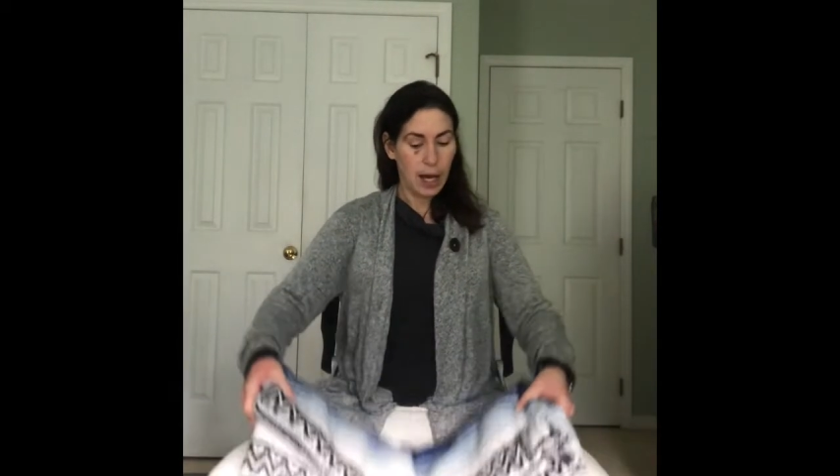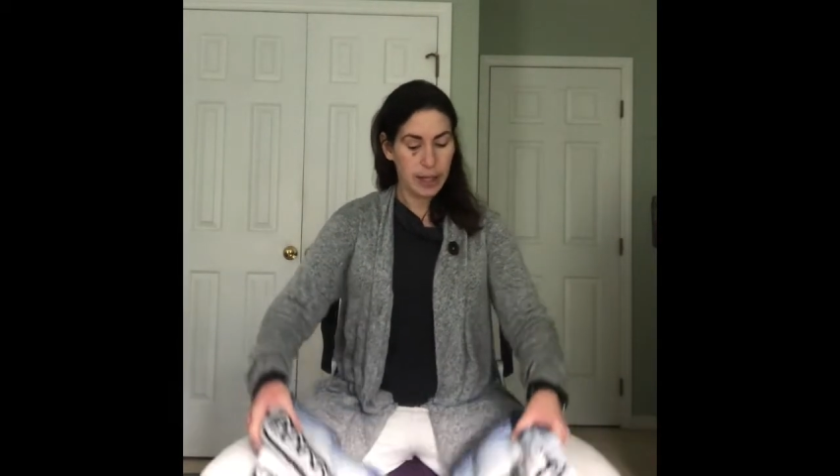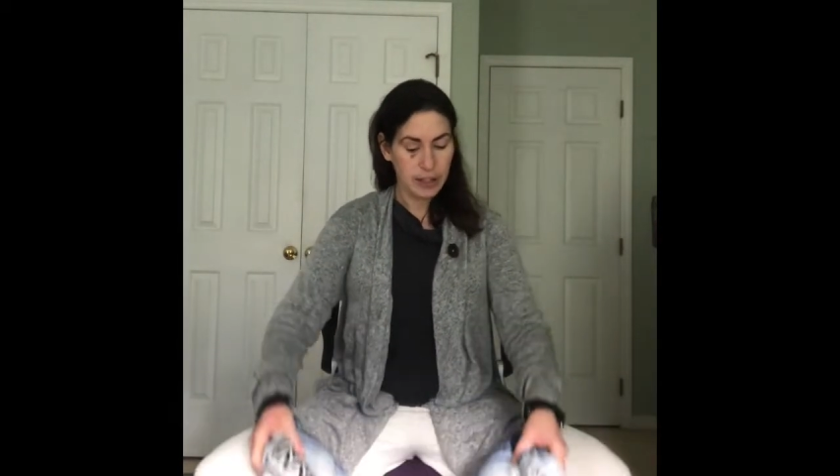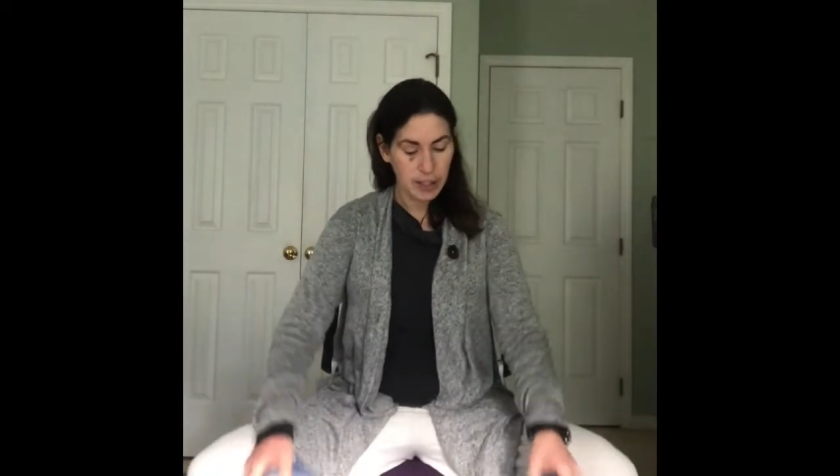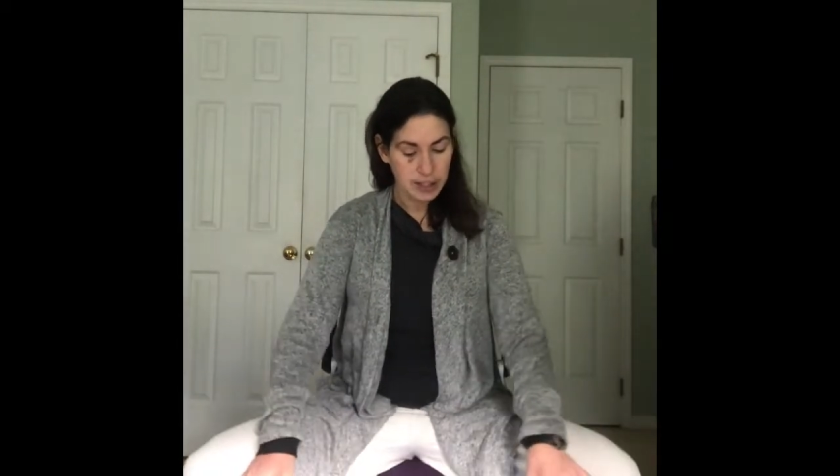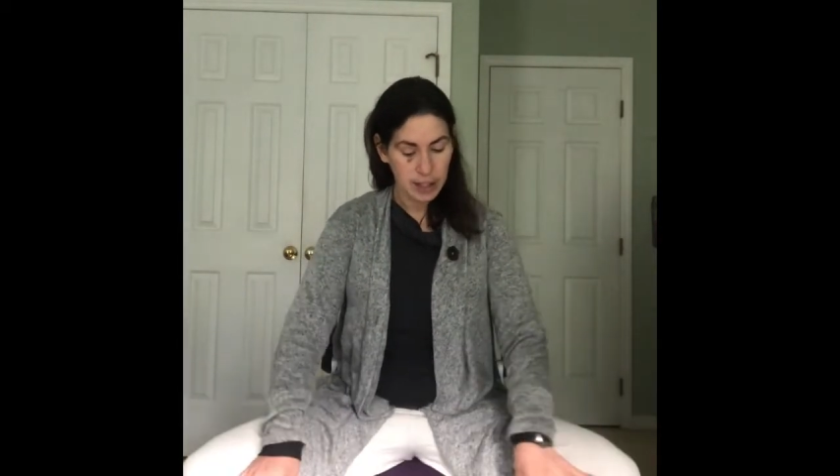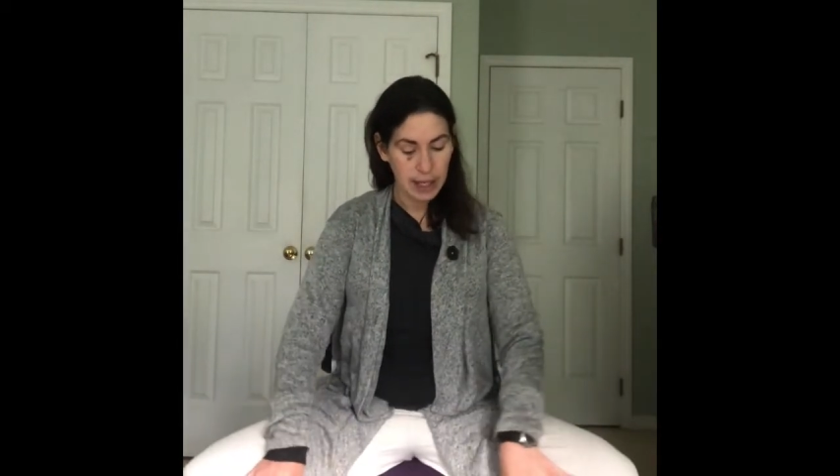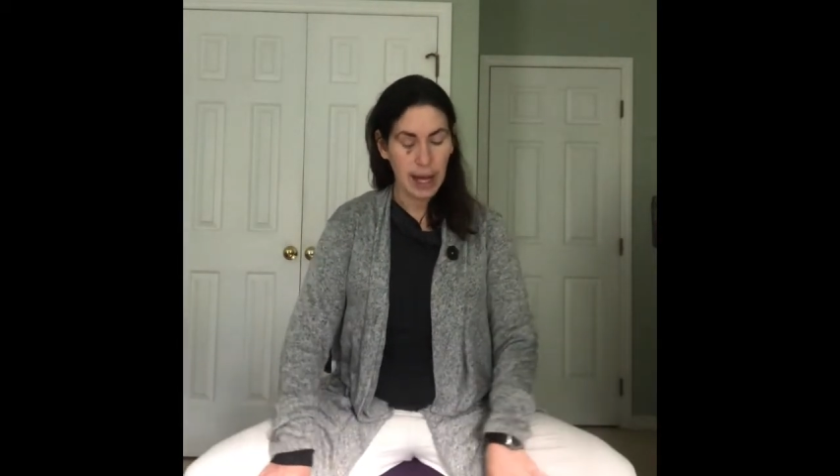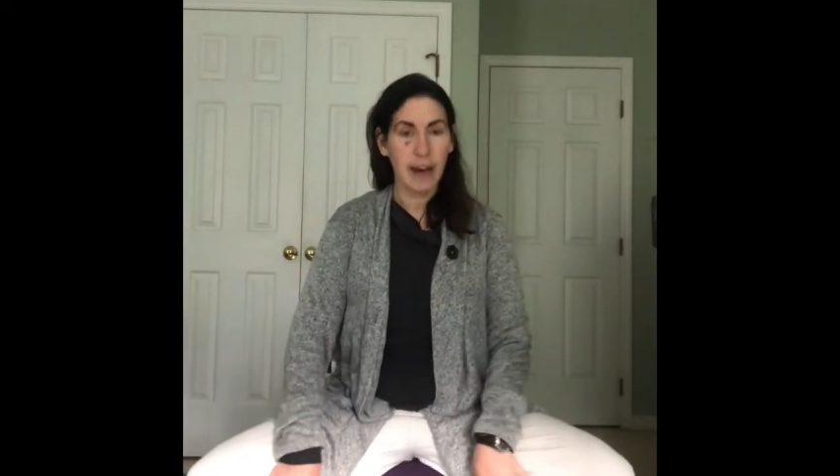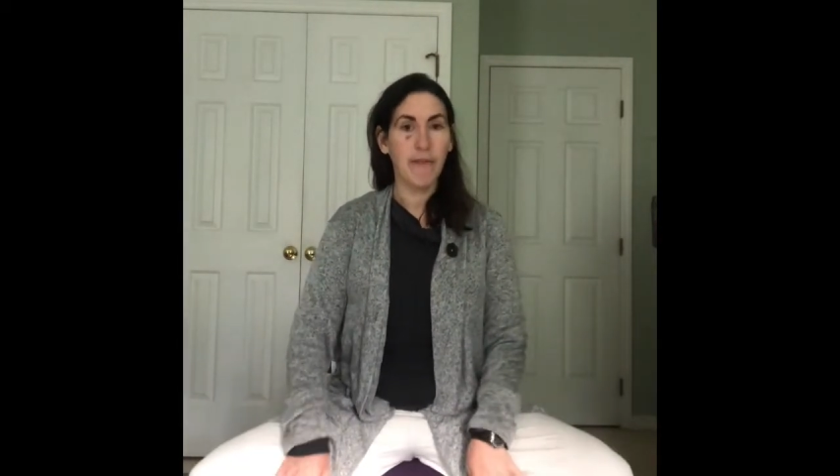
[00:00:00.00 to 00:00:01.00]
just to
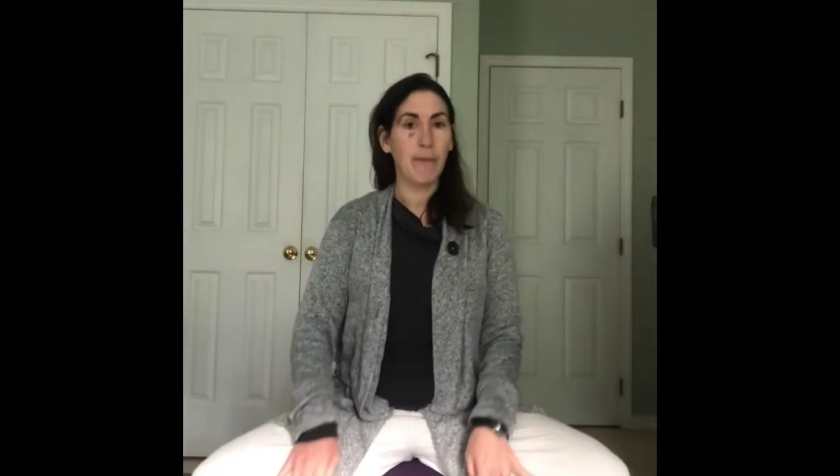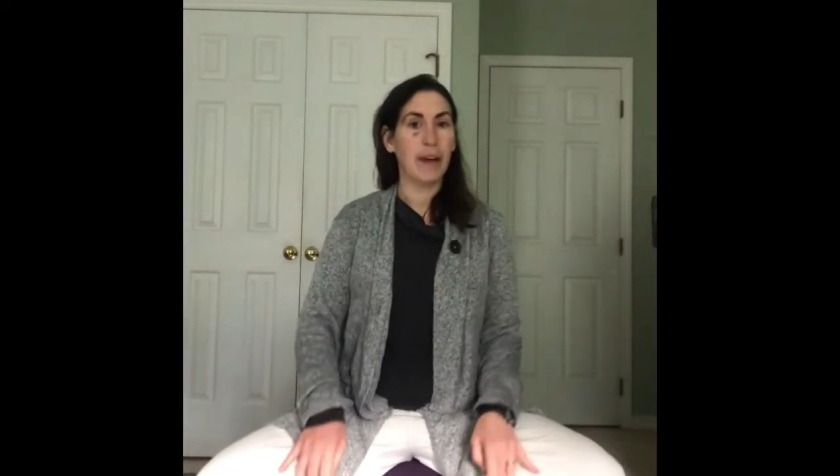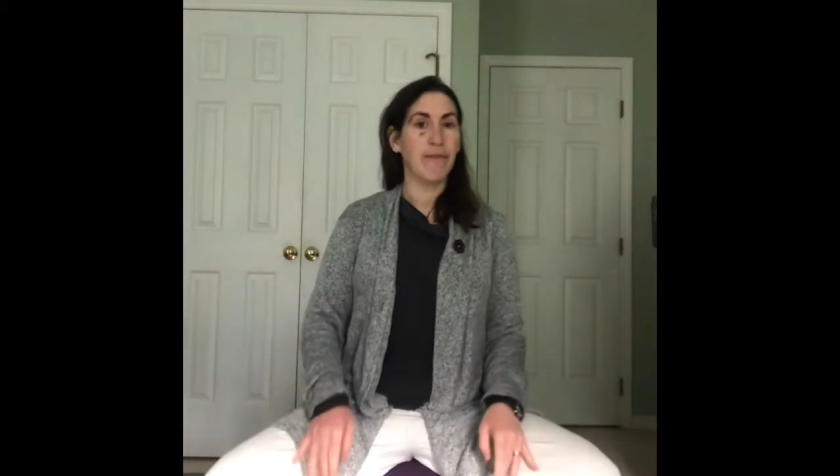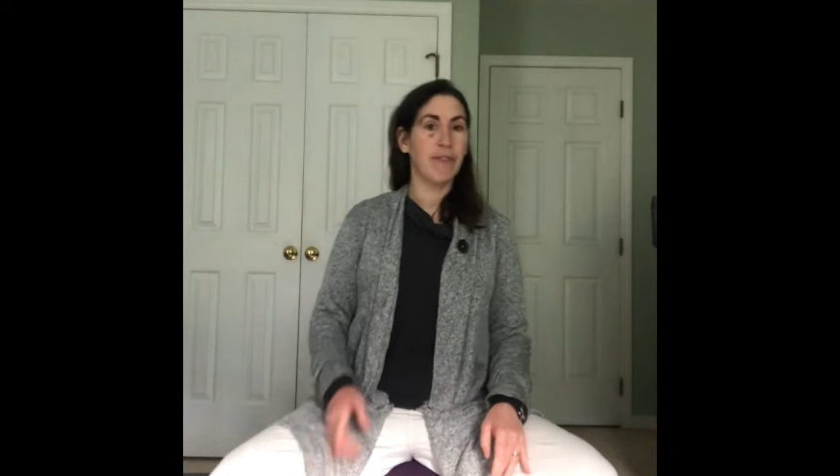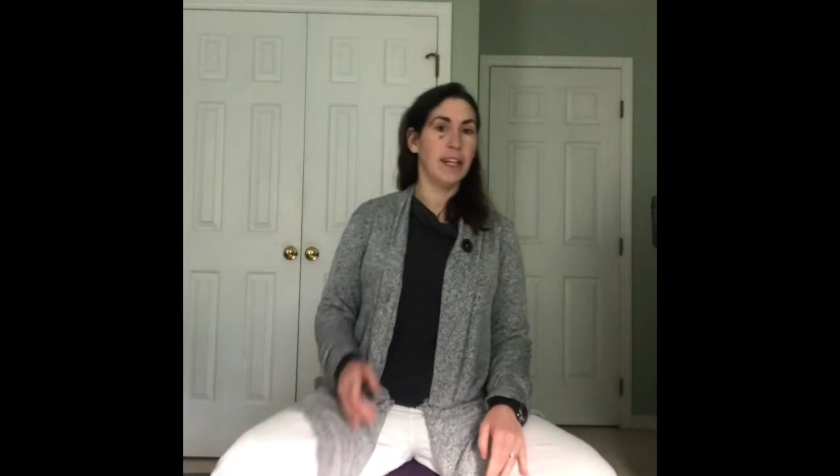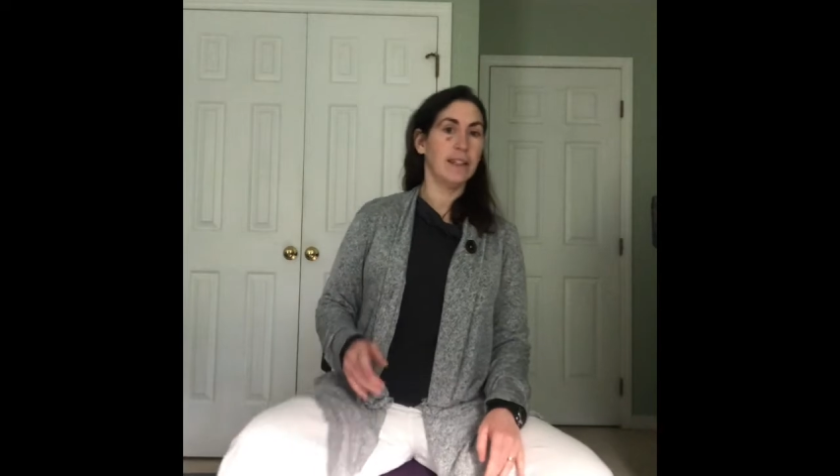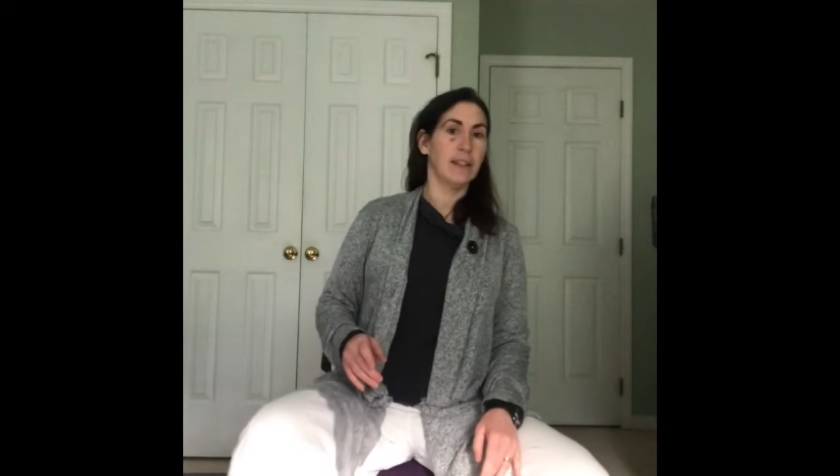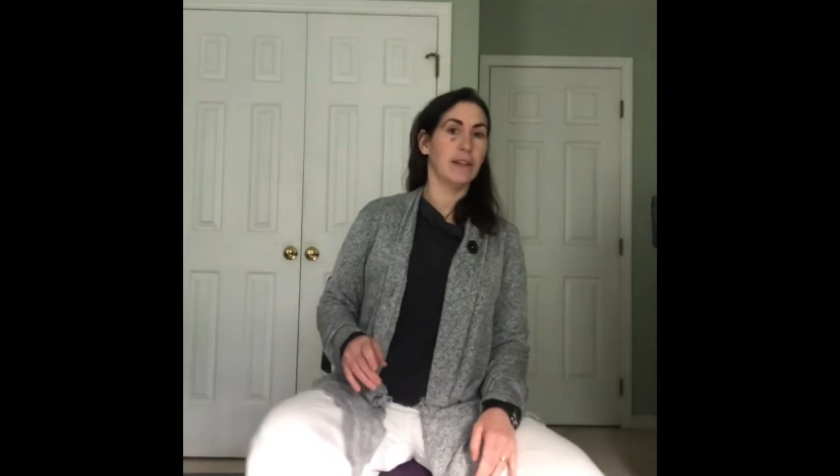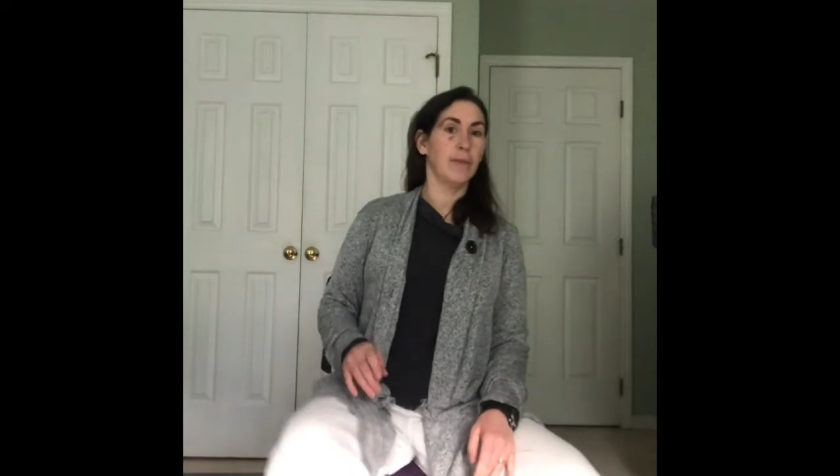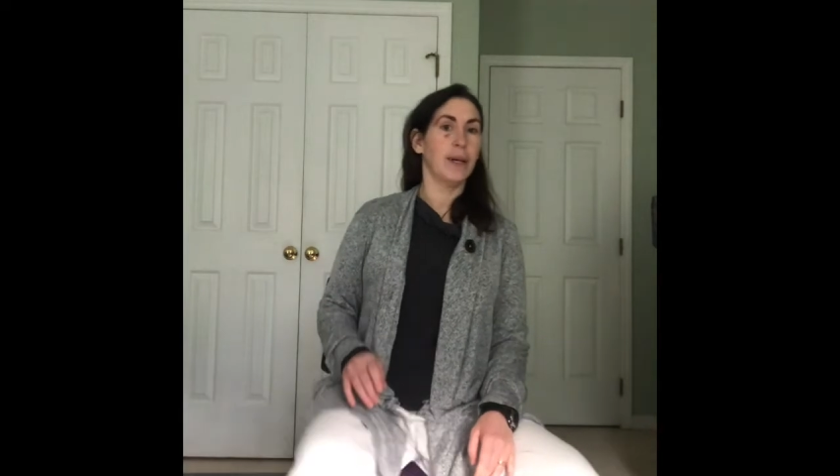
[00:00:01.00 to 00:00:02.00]
have my feet a
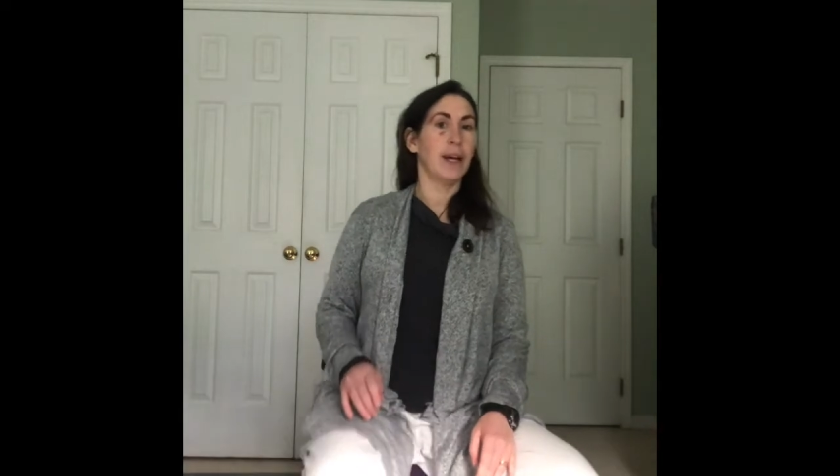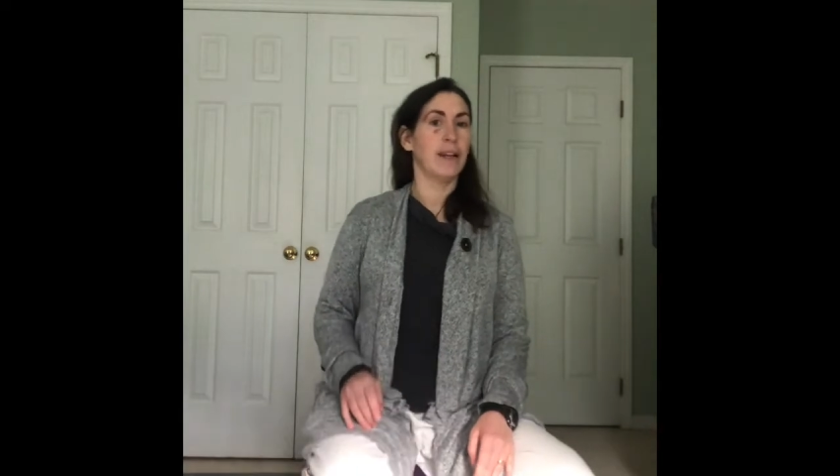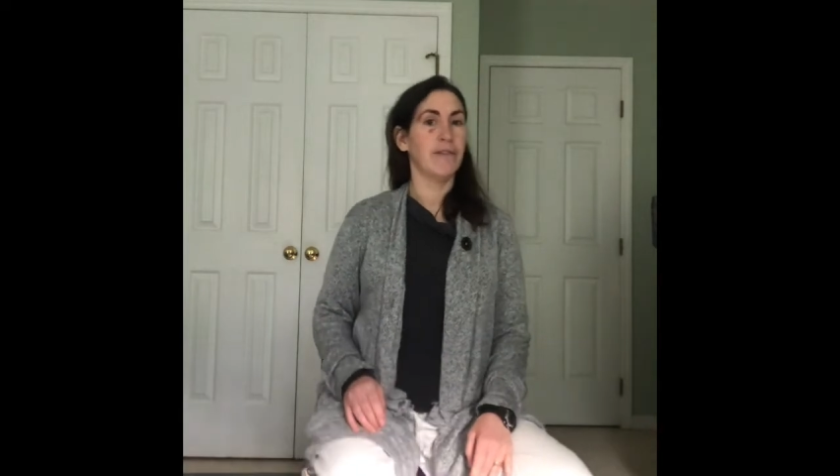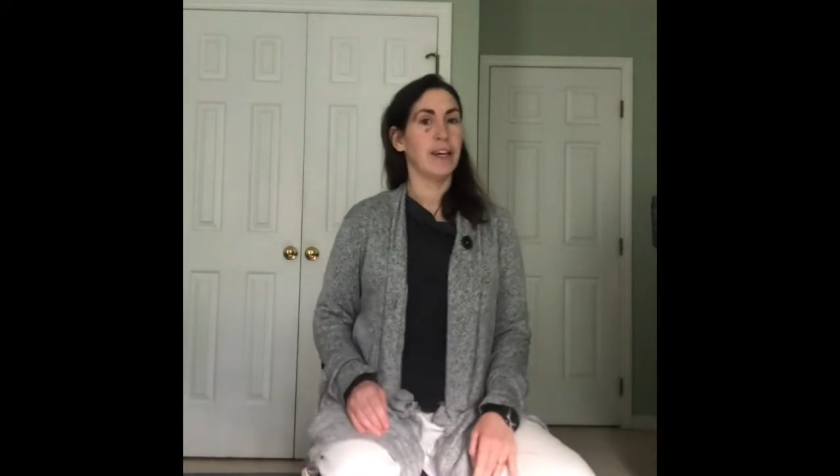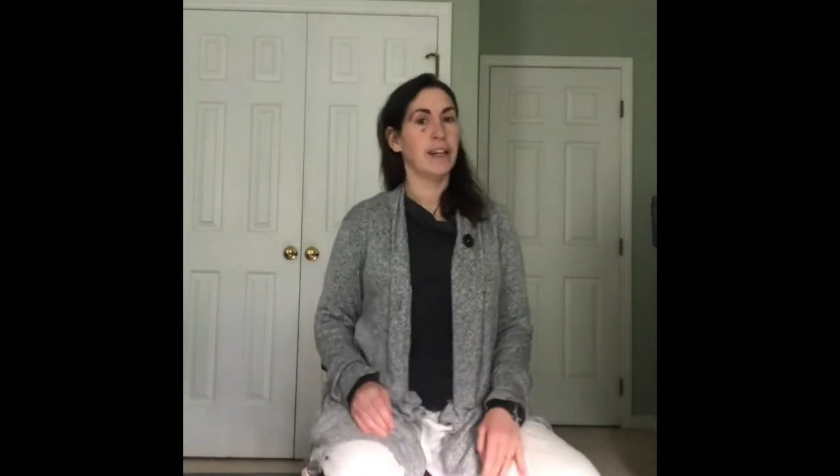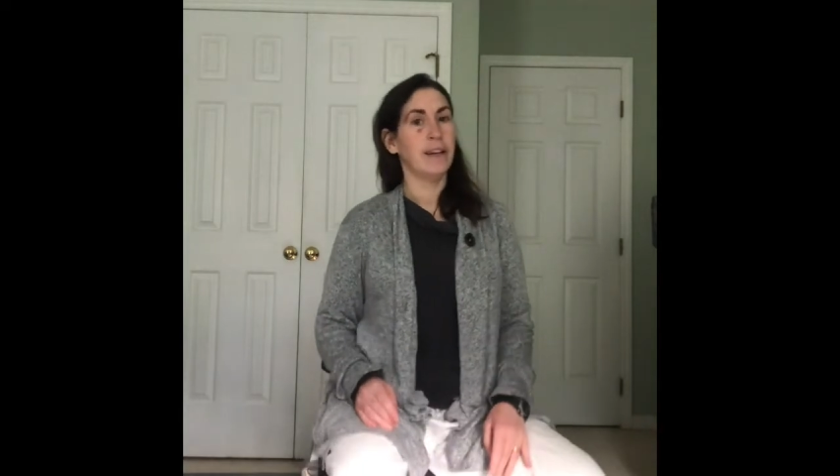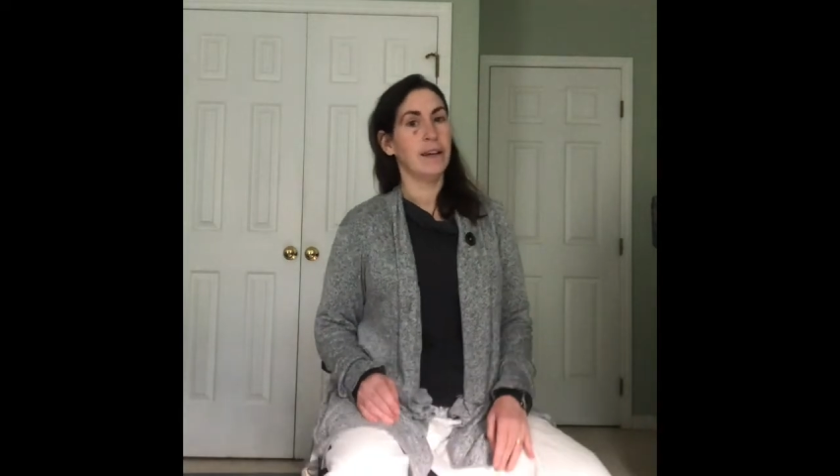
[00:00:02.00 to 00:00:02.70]
little bit elevated.